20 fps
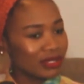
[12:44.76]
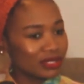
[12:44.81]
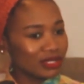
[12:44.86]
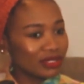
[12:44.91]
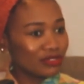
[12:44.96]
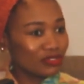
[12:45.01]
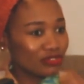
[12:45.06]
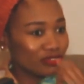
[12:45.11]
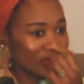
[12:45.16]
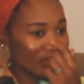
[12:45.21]
It was a
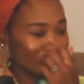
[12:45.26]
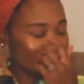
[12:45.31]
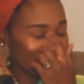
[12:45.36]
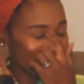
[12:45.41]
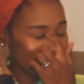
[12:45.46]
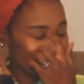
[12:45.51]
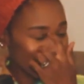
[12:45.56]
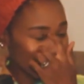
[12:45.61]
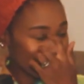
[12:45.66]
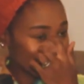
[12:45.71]

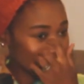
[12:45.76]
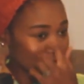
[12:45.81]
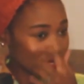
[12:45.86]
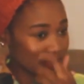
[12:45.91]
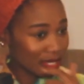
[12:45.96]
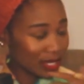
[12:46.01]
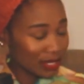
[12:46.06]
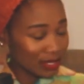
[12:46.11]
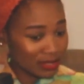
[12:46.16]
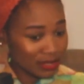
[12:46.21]
travel bag
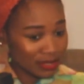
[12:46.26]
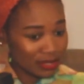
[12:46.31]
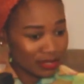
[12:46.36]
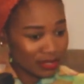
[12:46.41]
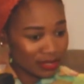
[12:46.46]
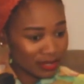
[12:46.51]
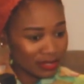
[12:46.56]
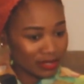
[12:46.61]
set.